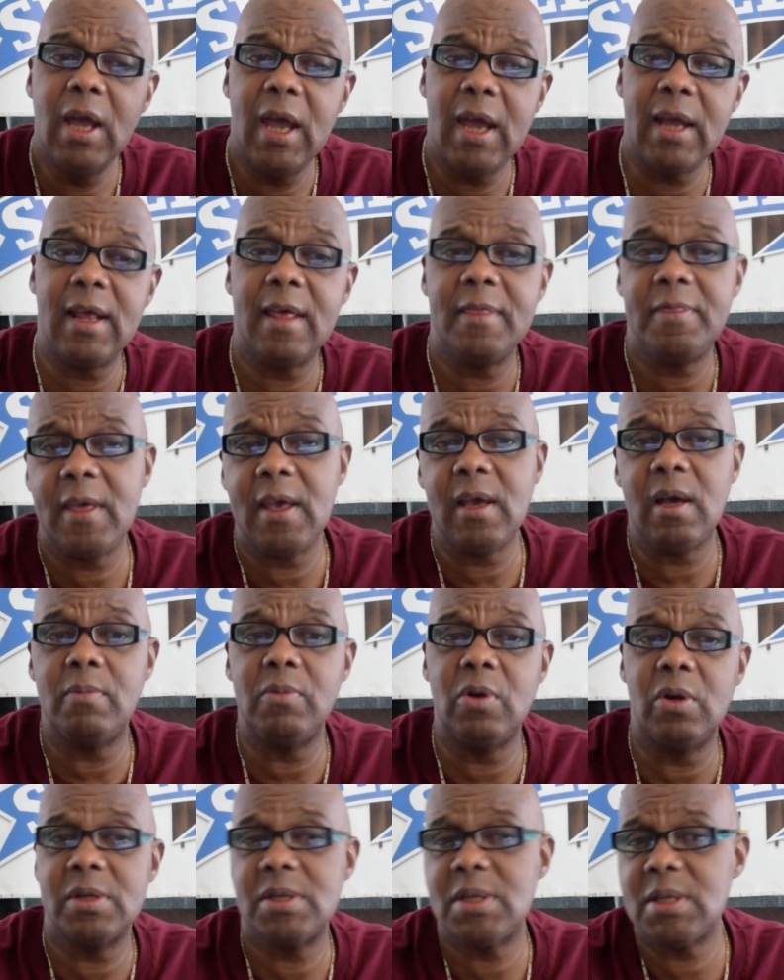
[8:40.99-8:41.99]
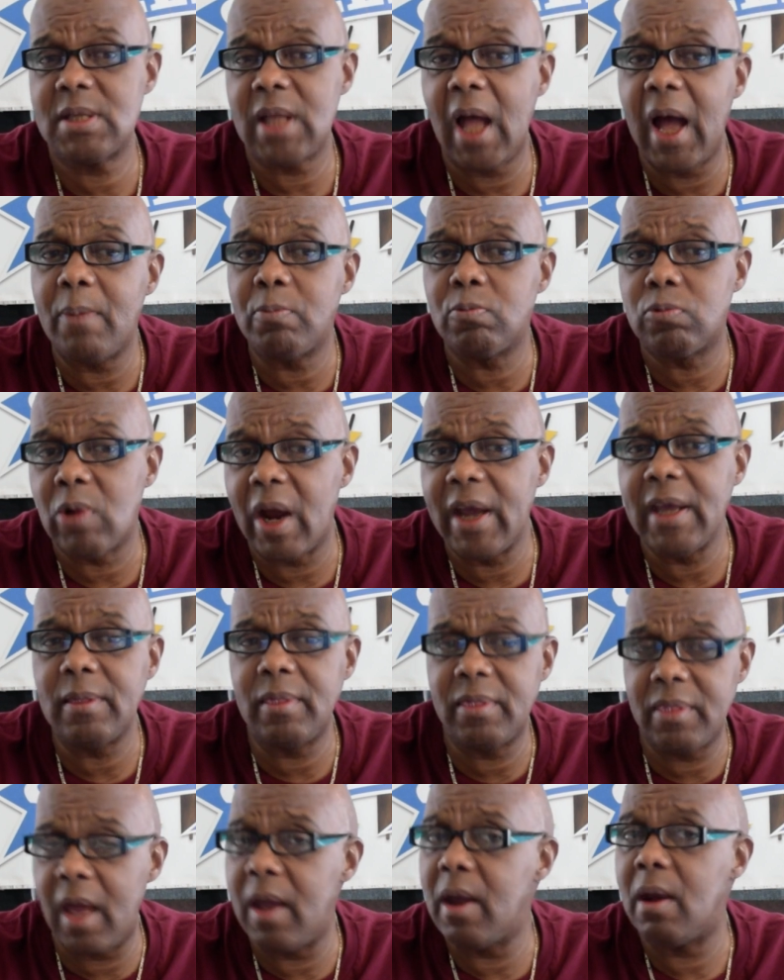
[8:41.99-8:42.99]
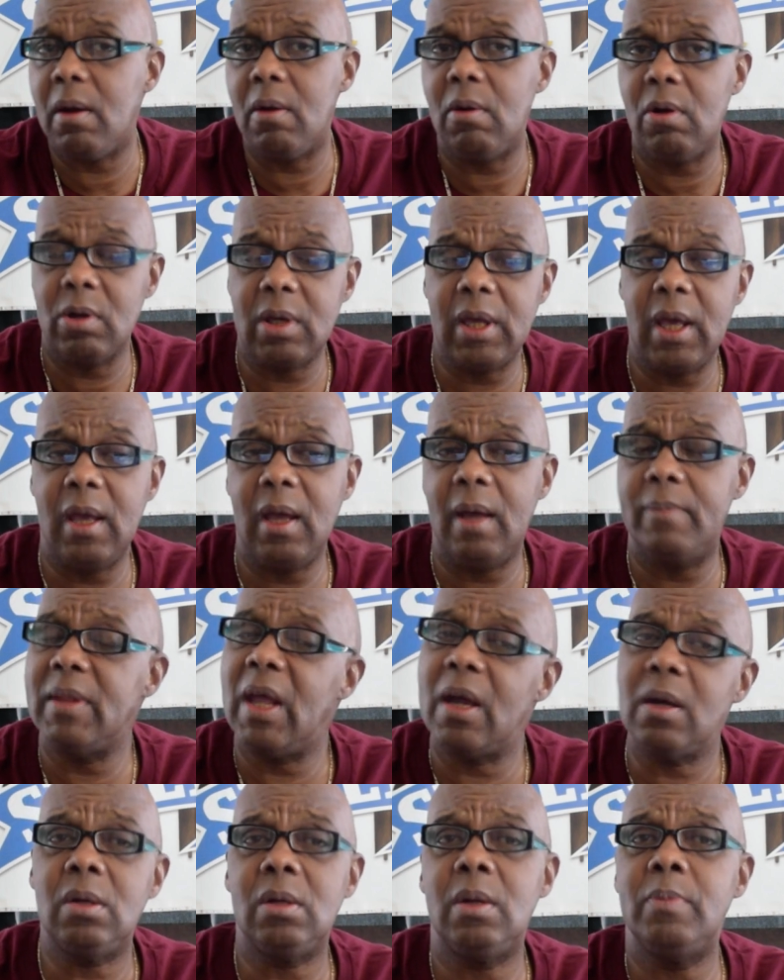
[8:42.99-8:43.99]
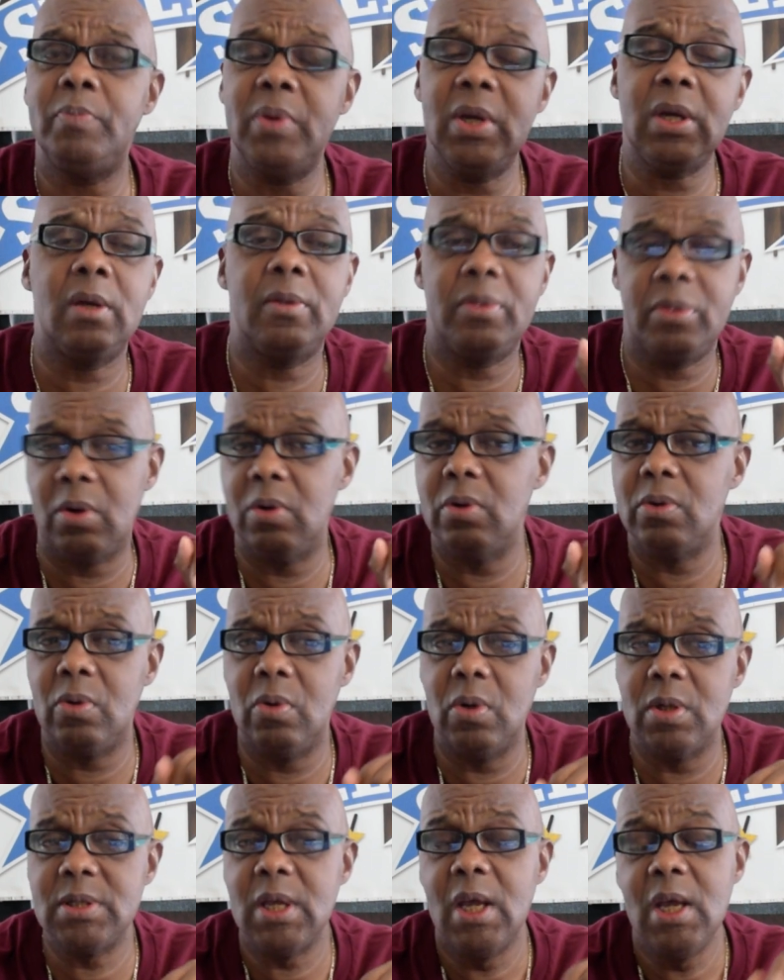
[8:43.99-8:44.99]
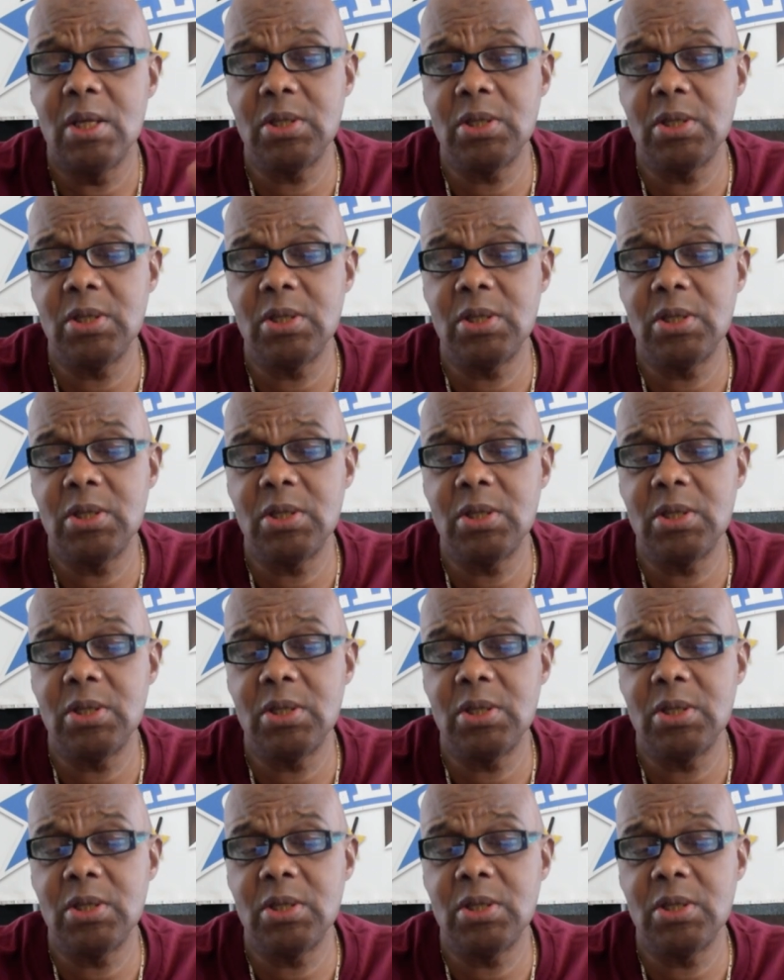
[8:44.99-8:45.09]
And I think I'm going to stop right there, okay? I'm not going to pick a third horse.